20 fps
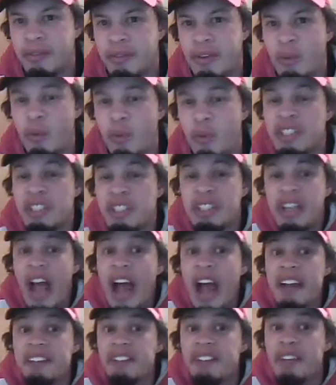
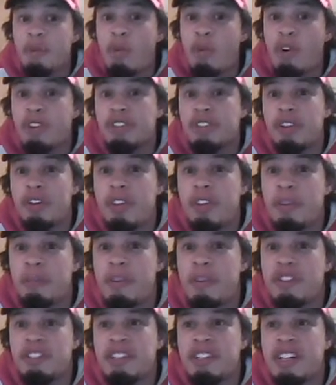Wisconsin more so than
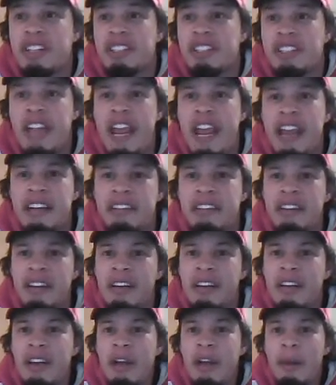Michigan State,
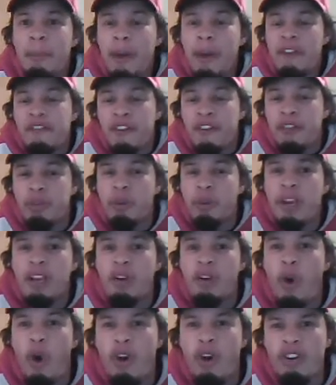but for three
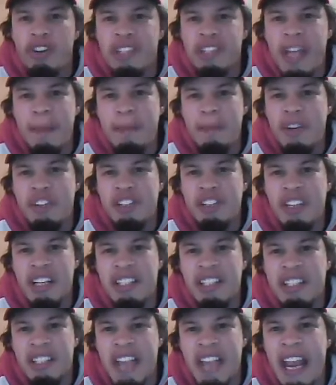quarters that
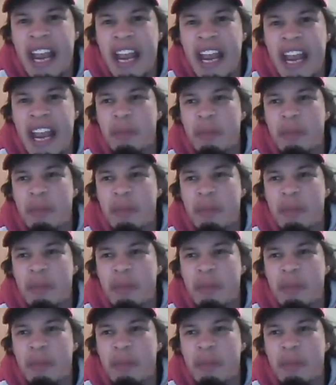Michigan State game